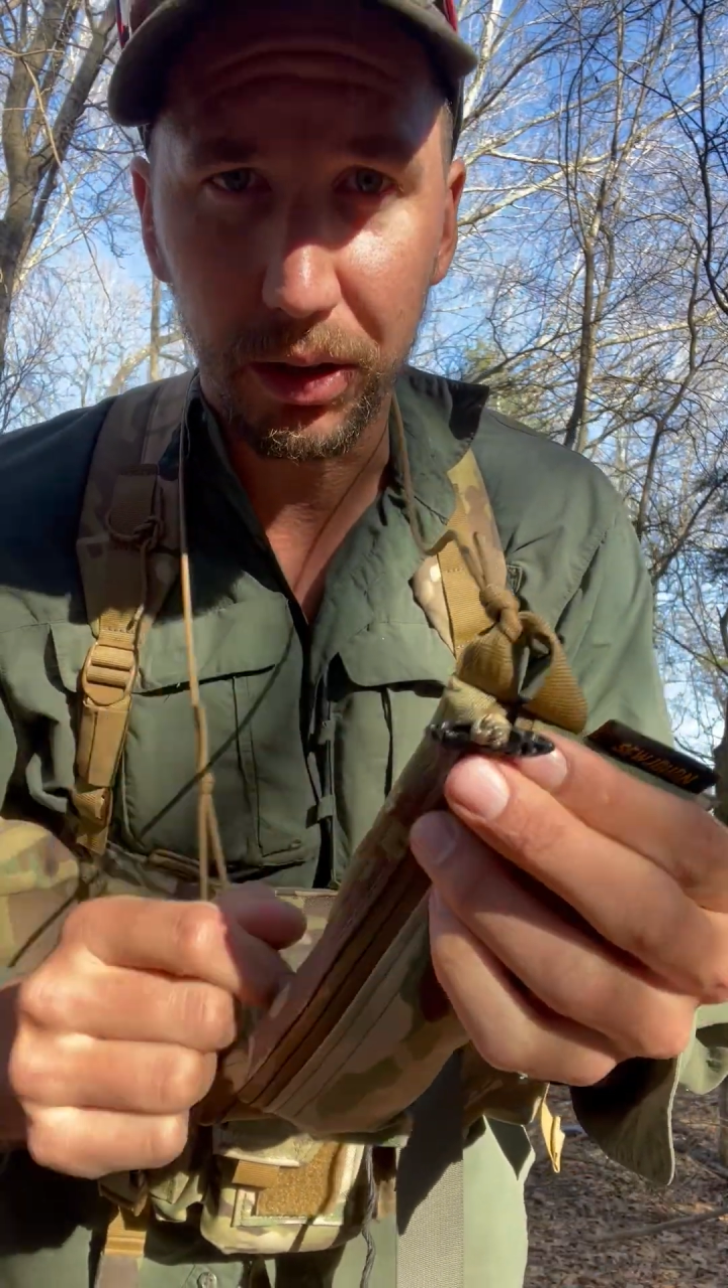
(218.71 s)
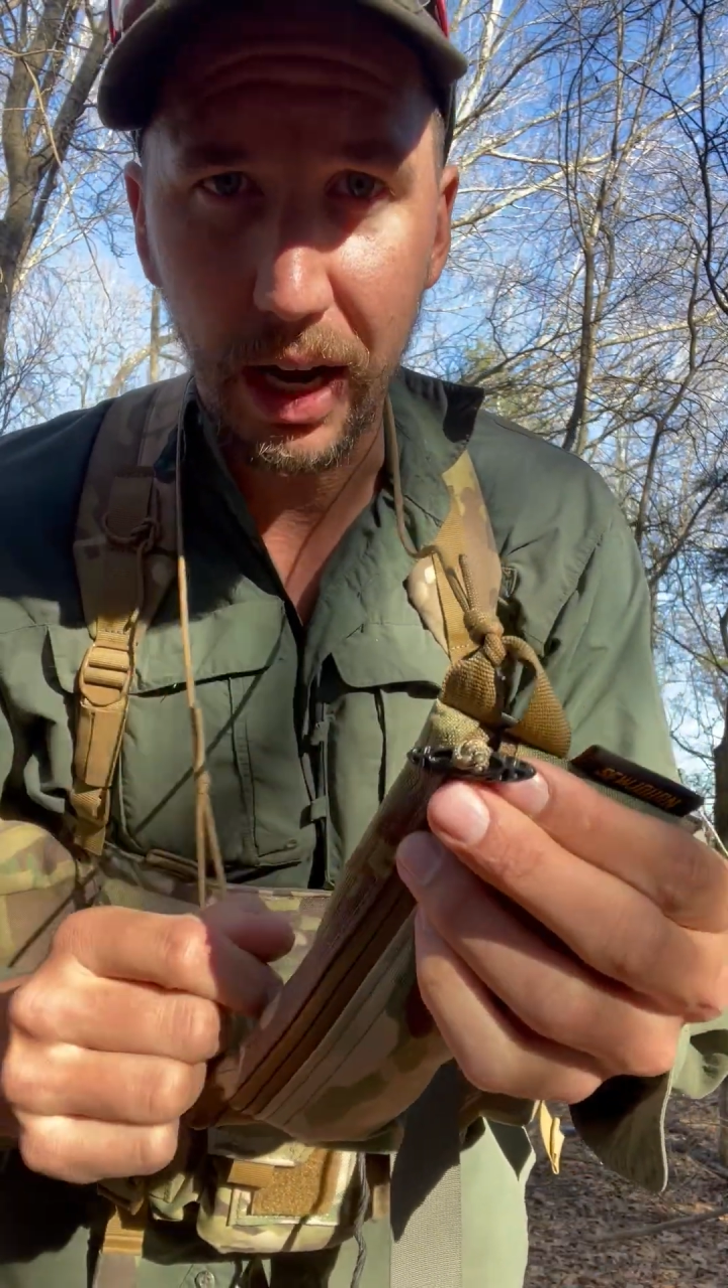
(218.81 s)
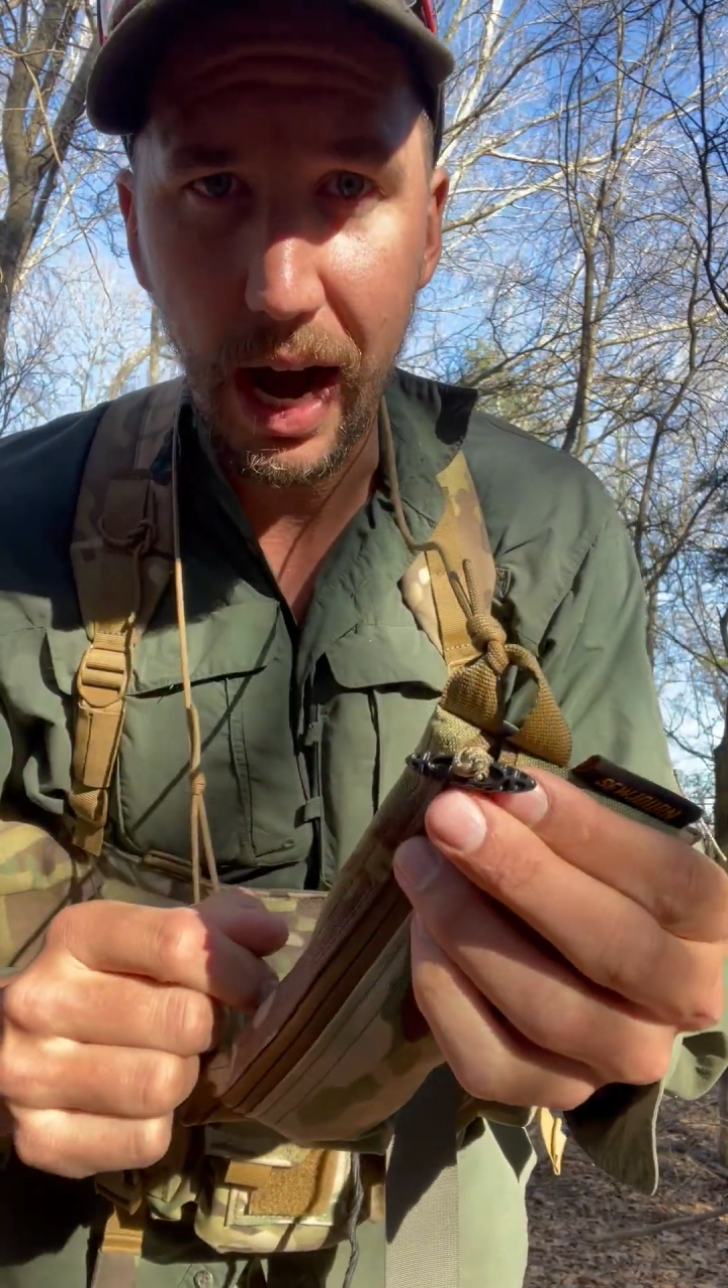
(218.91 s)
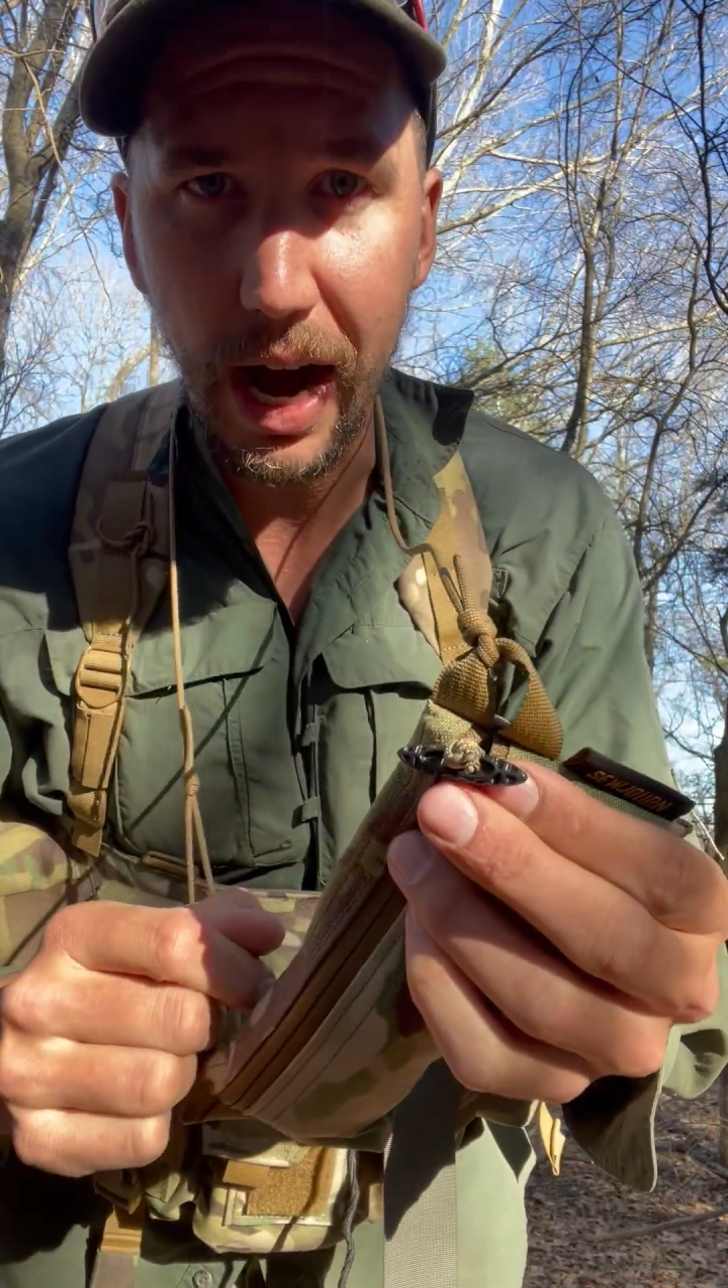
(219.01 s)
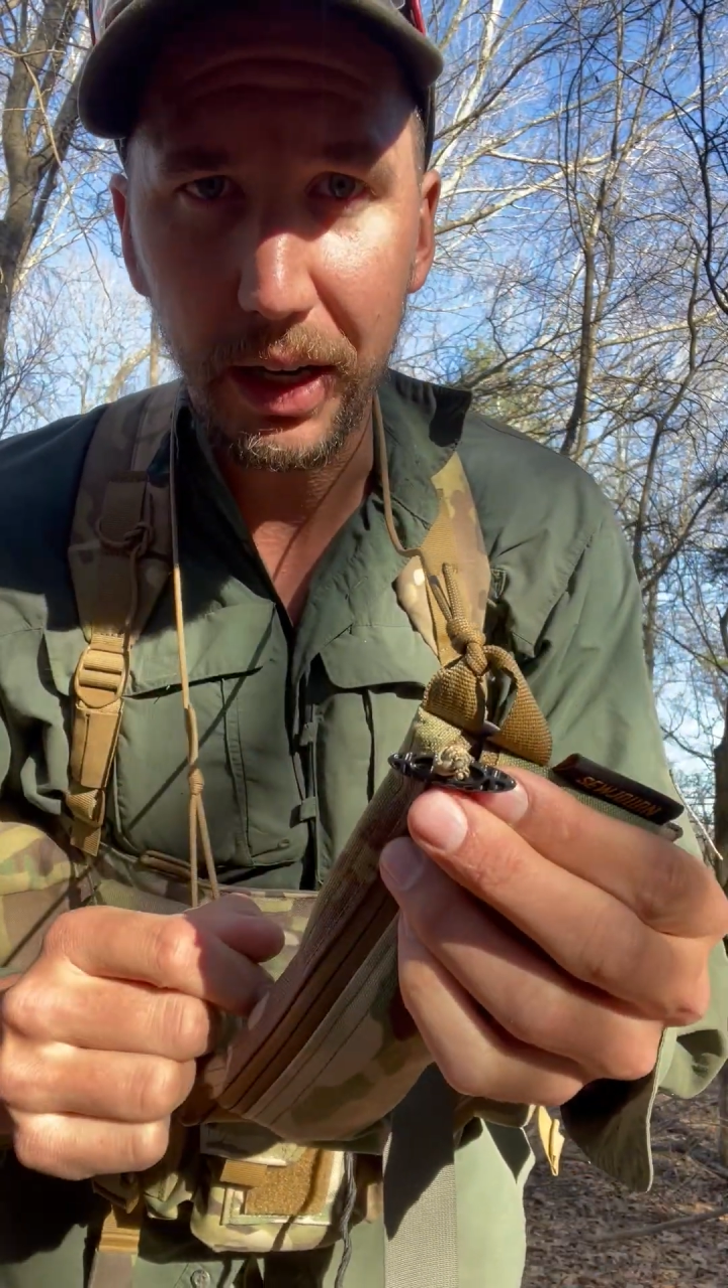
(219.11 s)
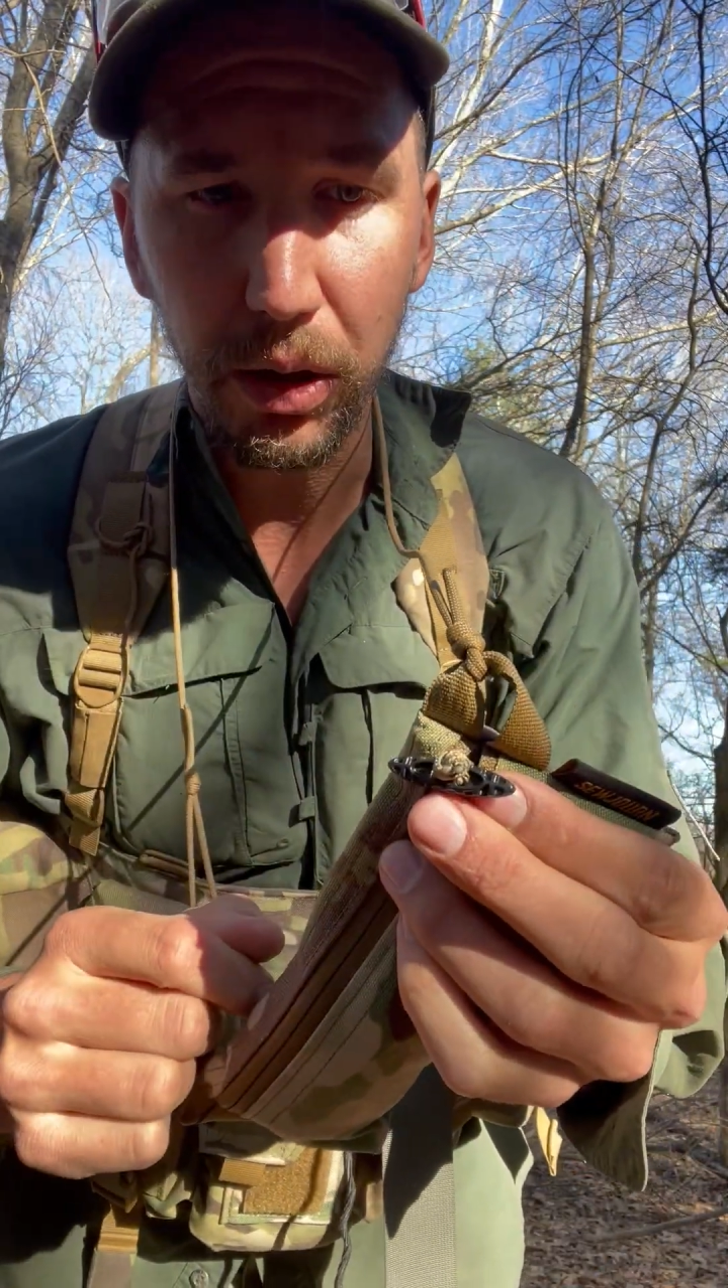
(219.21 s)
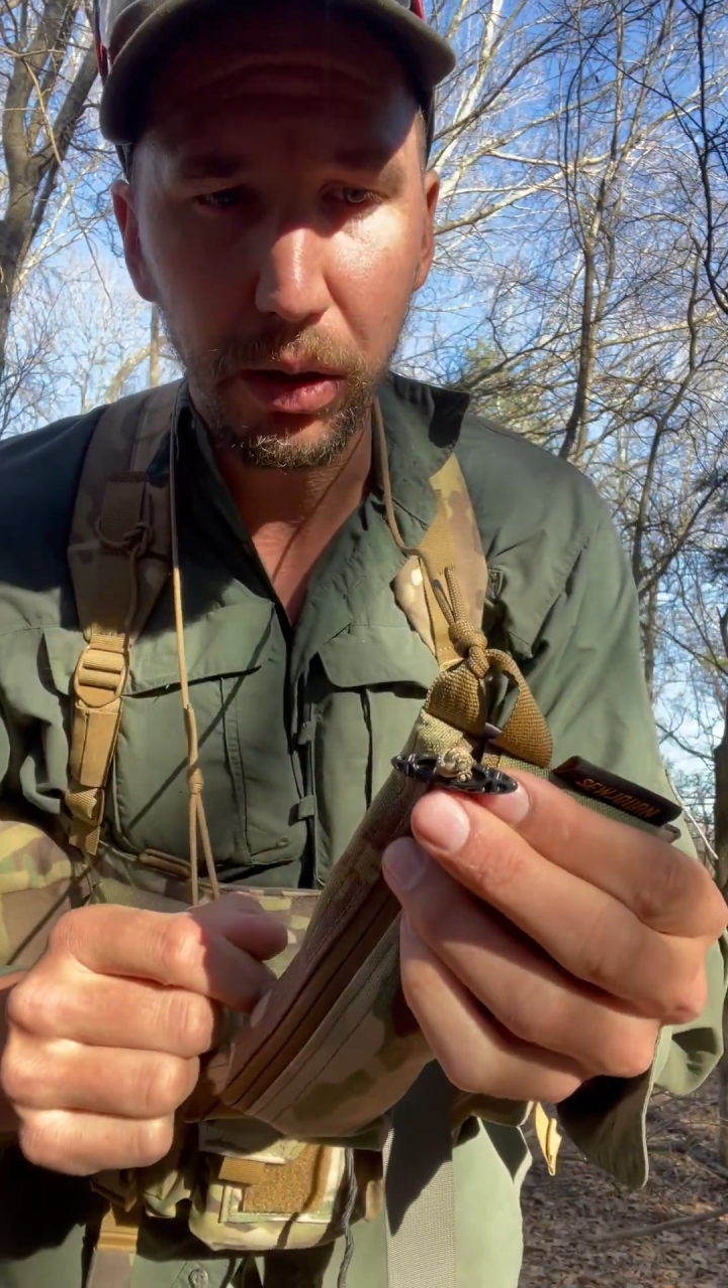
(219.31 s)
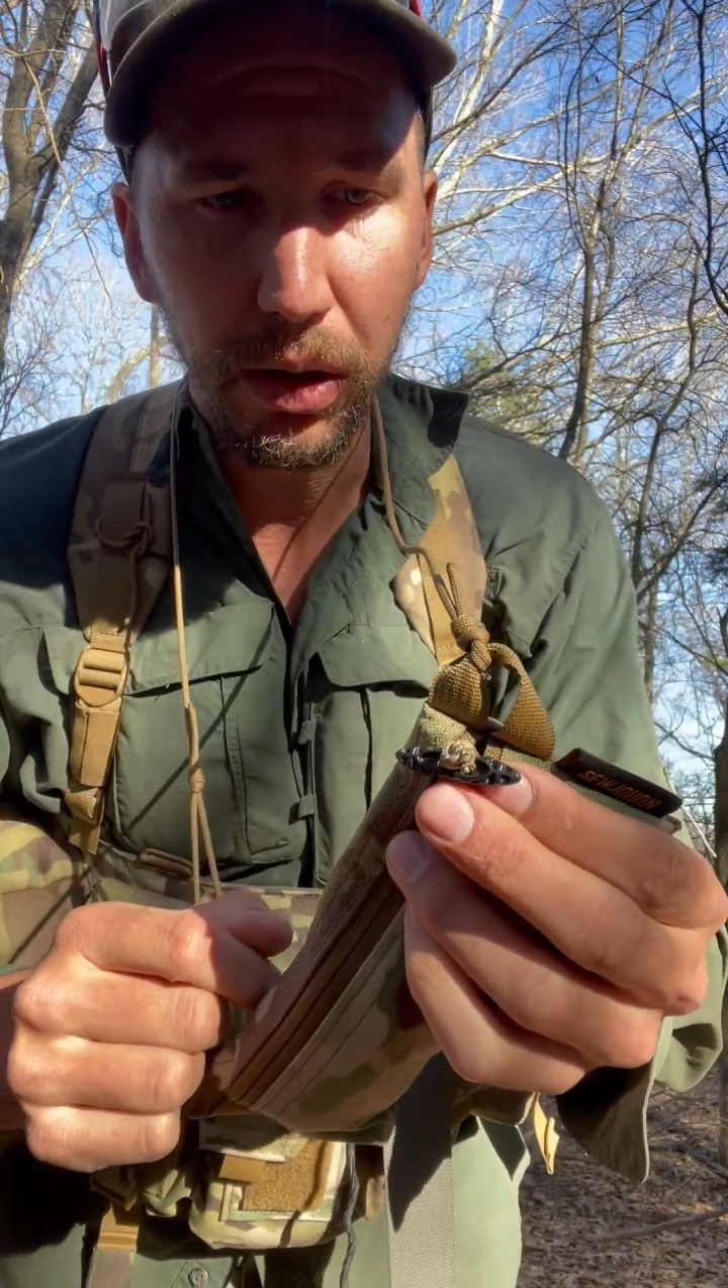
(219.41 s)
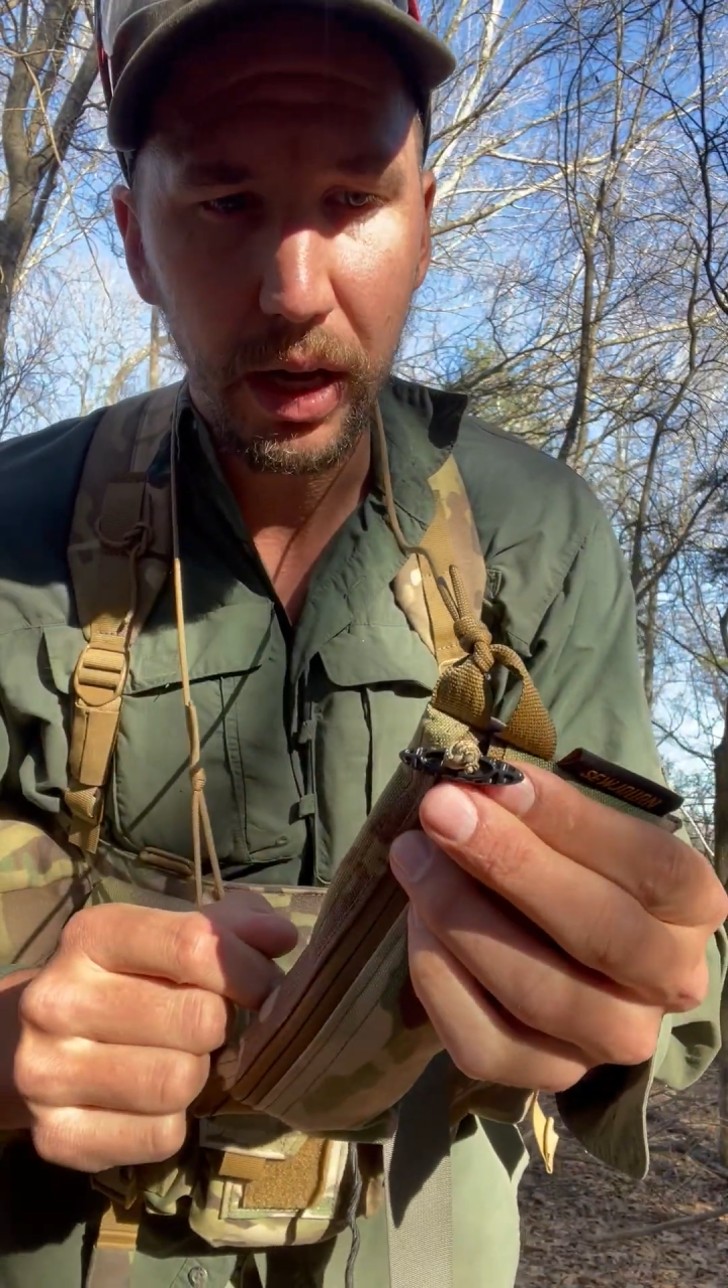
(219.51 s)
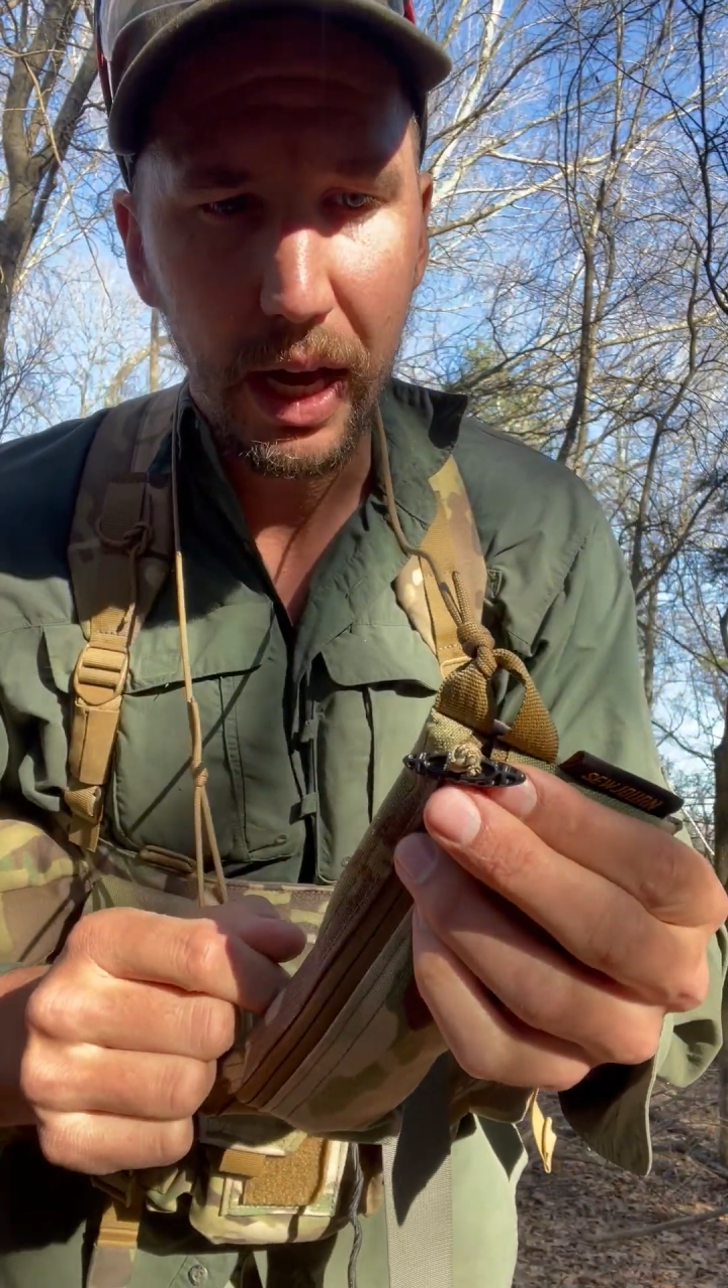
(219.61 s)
toggle.